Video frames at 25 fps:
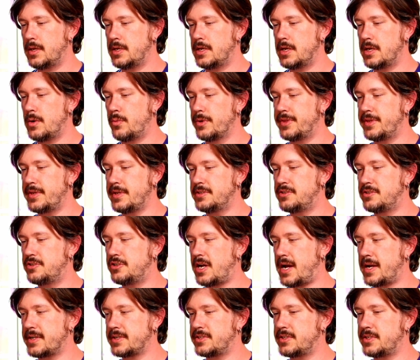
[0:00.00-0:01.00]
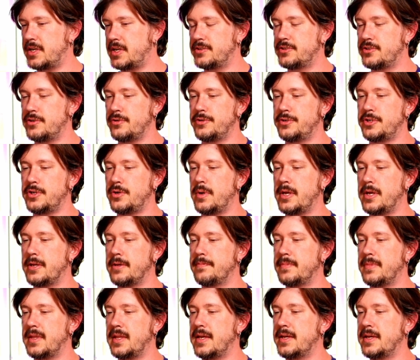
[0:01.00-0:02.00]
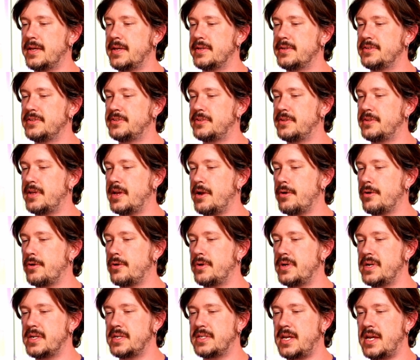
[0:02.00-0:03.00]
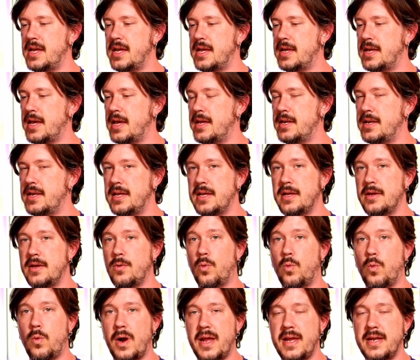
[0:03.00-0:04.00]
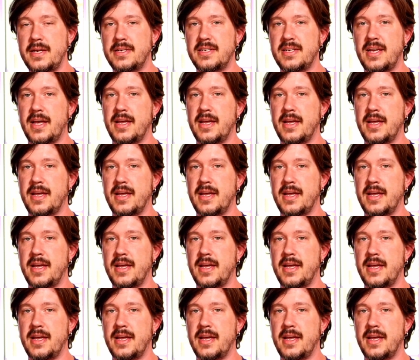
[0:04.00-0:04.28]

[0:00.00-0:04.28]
Now what these jack studs are doing is they're going to take any weight,